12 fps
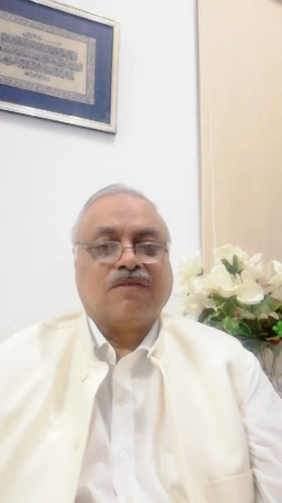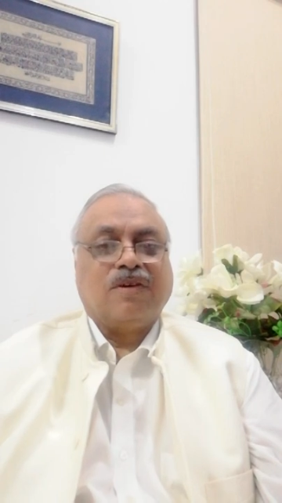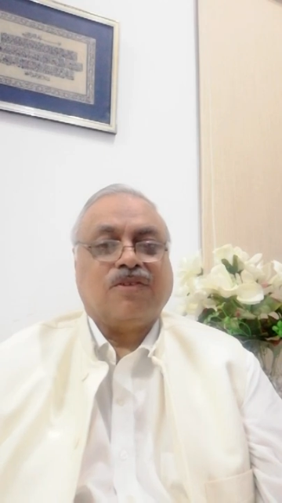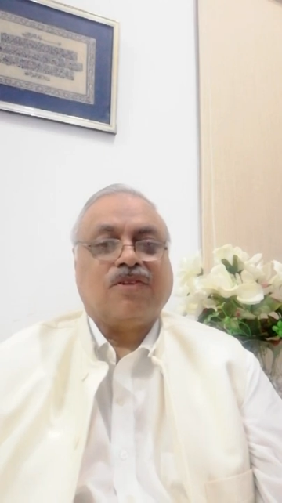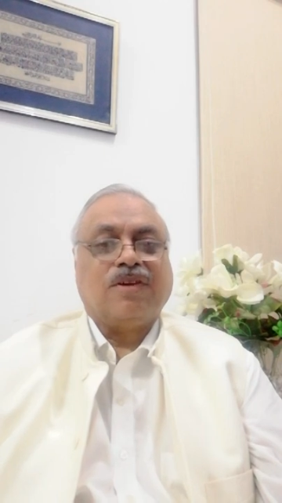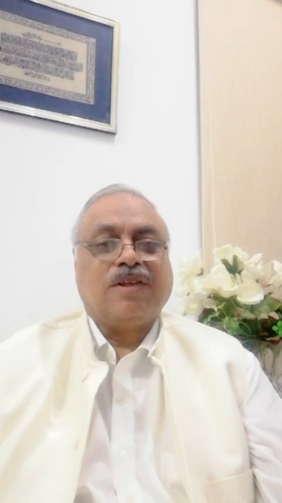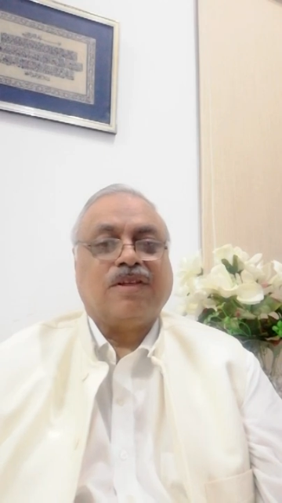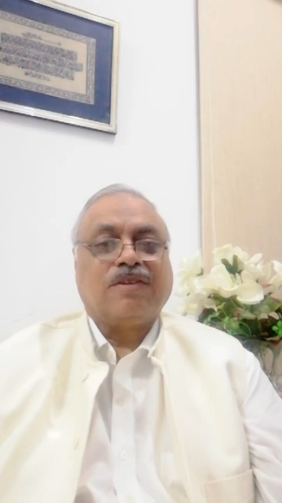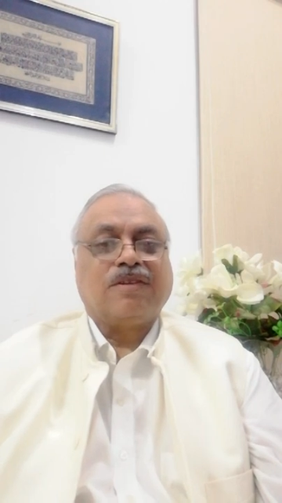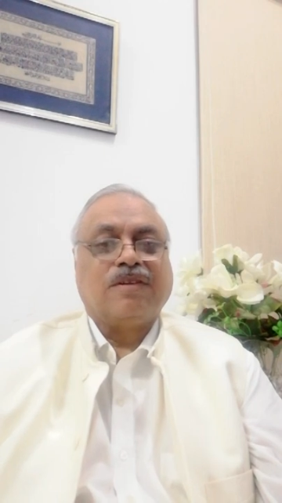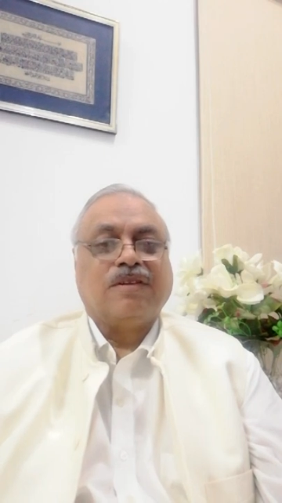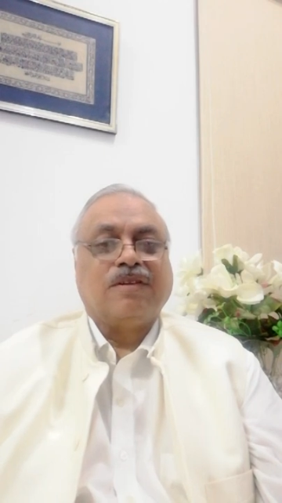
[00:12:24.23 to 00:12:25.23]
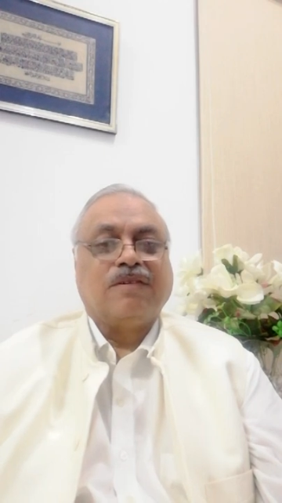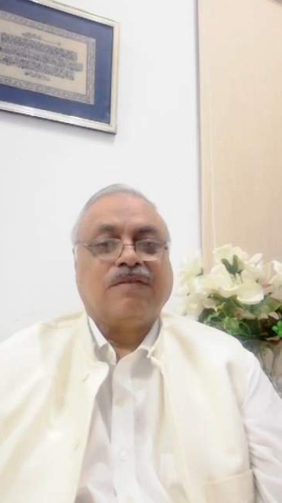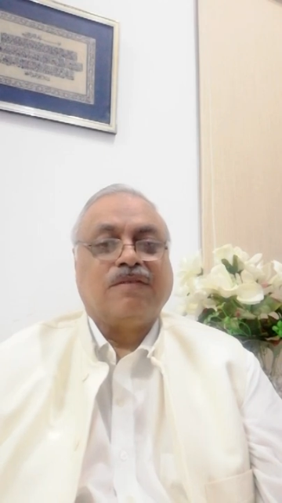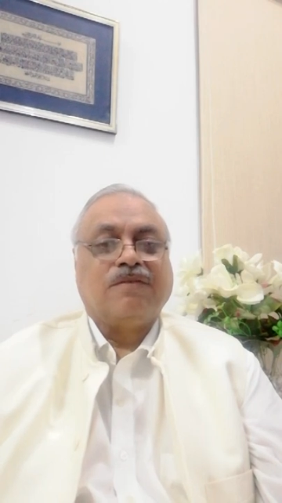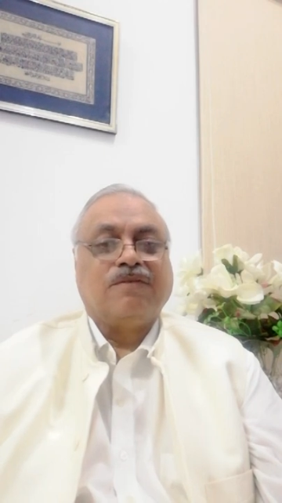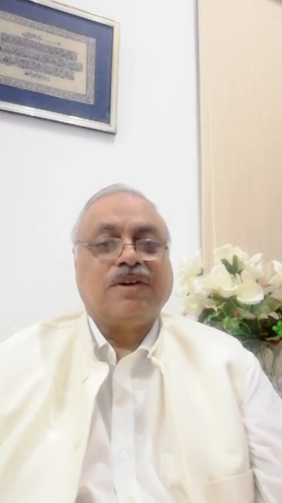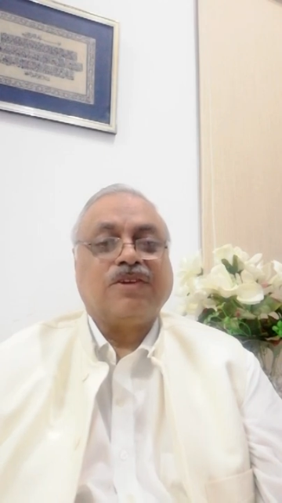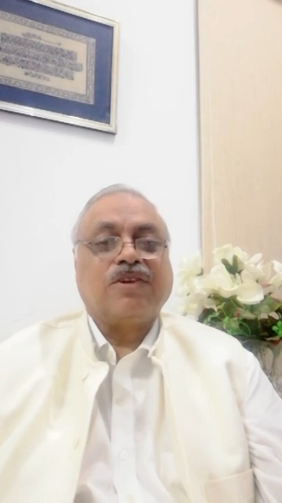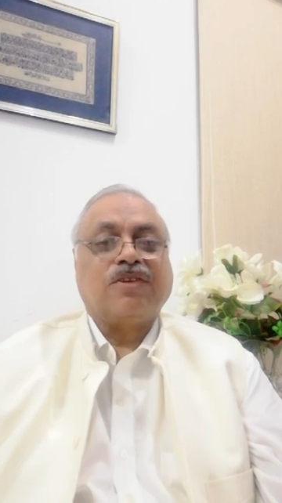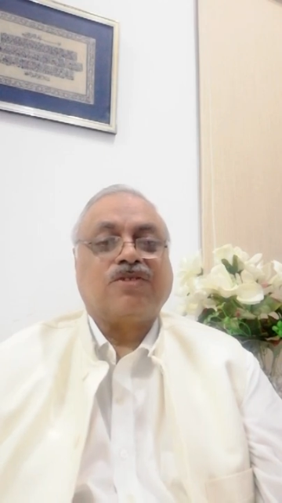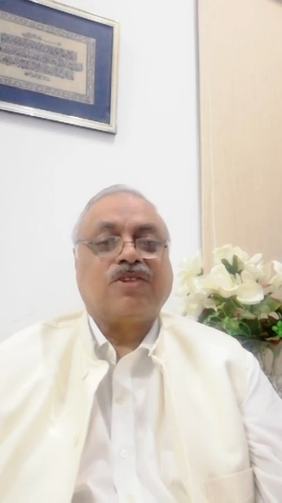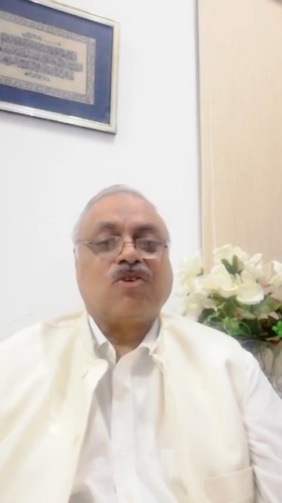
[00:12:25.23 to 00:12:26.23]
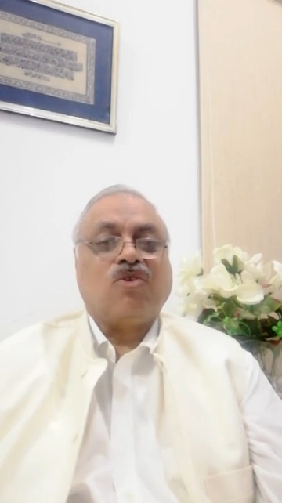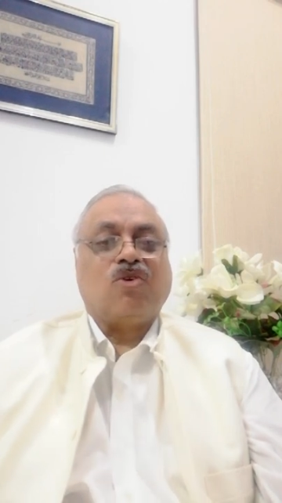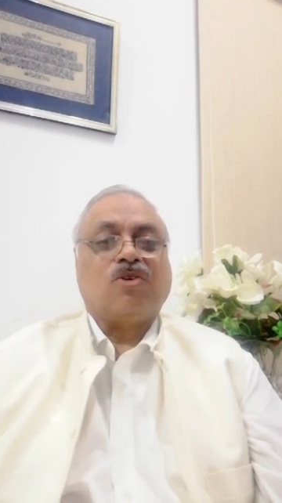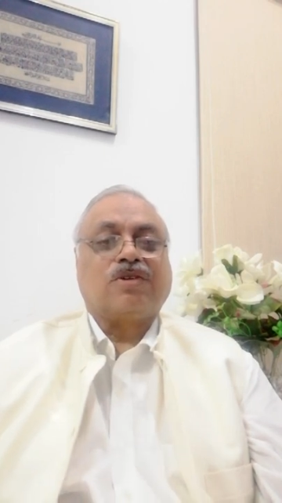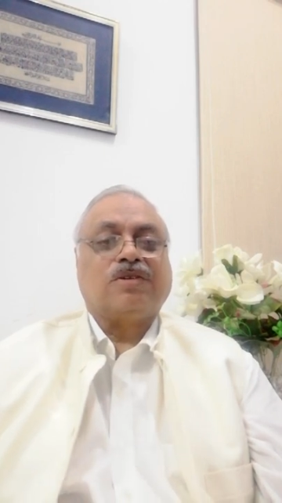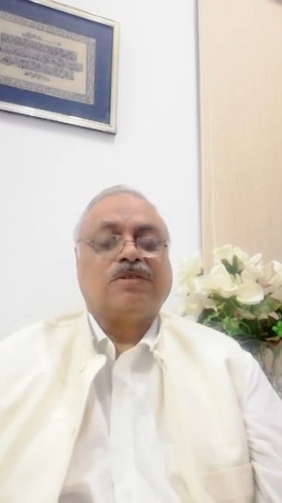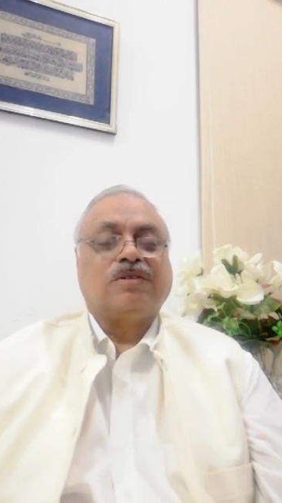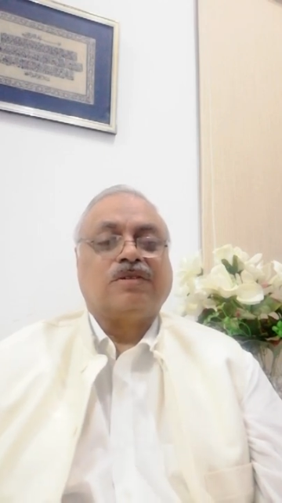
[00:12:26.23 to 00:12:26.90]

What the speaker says: Question is, which is the court